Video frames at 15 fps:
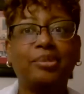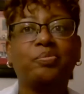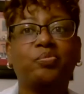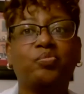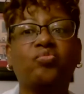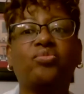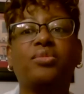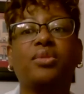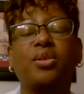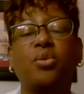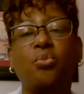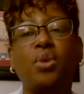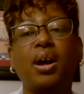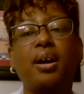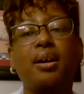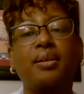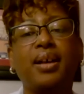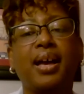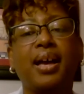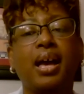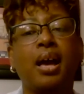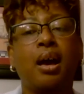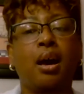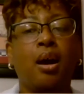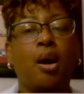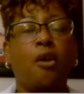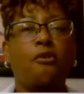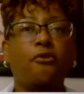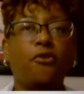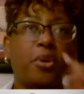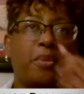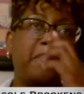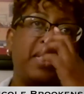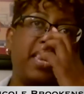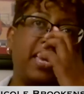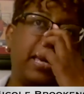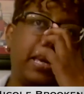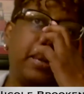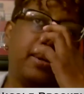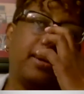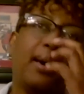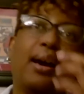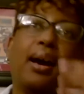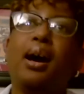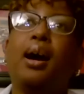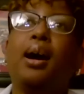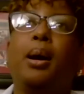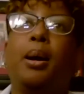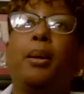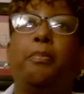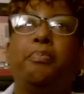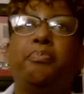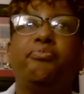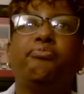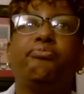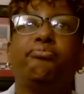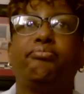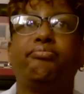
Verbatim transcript: That? Yeah. Well, for me, um,